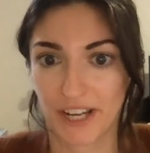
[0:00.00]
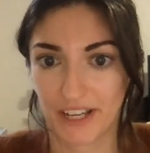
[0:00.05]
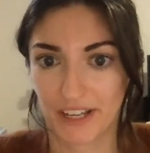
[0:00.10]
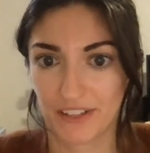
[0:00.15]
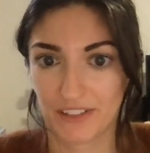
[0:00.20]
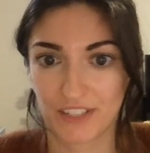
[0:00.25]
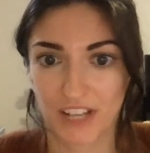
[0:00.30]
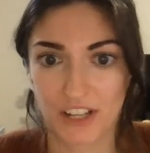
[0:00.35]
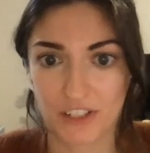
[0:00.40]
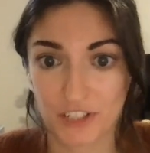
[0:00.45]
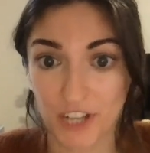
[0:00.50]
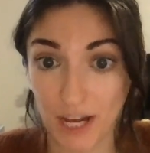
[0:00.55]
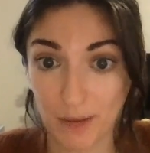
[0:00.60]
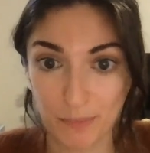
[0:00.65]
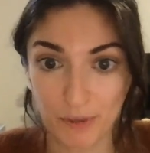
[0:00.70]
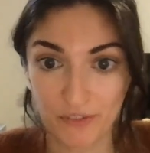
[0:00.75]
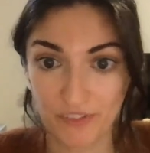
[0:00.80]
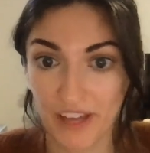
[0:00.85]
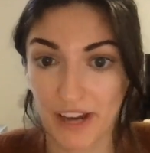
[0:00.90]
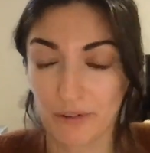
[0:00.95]
And on
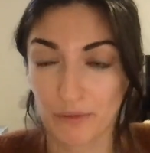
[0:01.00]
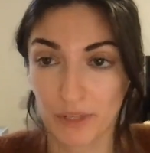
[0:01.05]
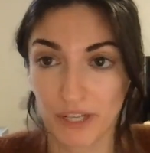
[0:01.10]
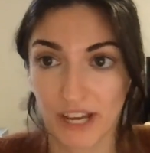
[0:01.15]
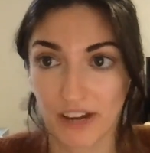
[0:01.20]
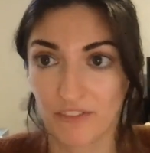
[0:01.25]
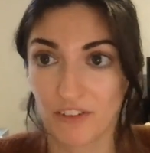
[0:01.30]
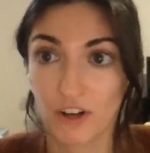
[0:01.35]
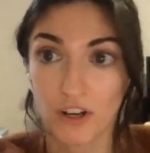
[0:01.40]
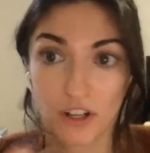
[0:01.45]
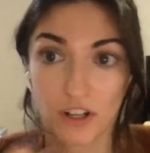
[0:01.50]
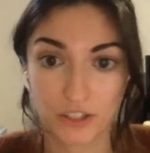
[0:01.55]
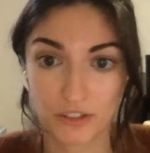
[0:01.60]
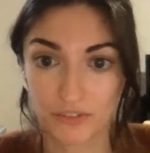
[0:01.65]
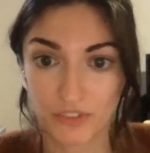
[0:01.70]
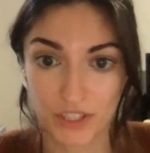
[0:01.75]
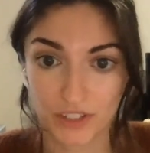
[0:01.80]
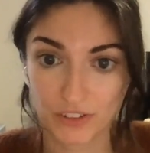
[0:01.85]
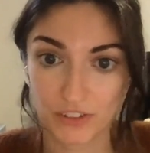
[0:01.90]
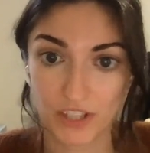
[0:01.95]
top of that, we have all
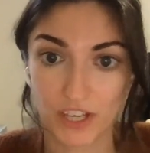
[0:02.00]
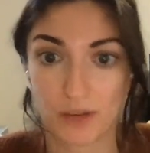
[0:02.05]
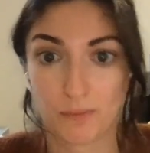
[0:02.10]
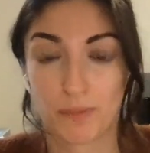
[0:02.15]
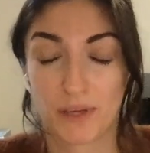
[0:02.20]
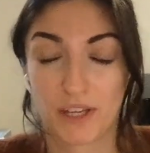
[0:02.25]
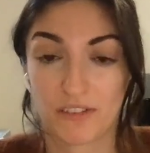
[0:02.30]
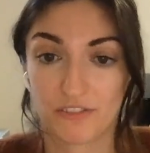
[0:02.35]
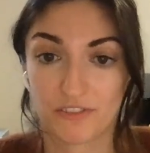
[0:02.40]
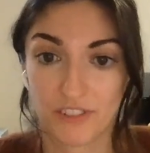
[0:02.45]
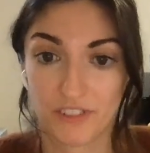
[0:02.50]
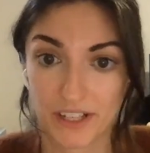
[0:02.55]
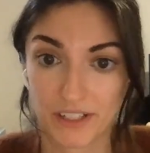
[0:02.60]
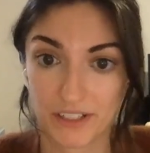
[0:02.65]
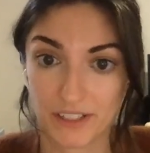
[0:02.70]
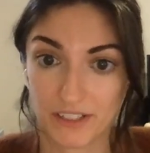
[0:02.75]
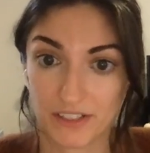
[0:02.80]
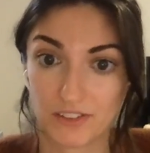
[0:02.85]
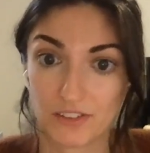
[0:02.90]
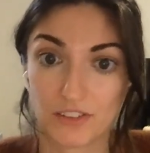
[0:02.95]
of these campaign
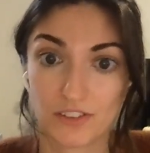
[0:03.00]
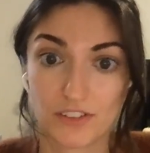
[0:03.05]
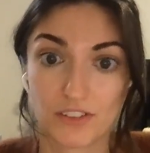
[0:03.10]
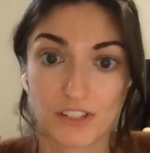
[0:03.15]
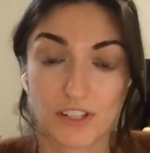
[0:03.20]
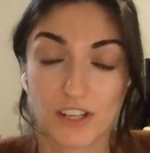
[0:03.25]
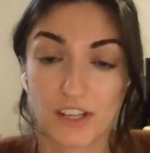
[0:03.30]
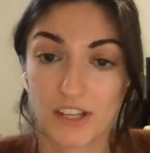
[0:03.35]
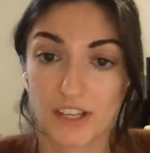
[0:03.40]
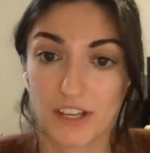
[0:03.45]
finance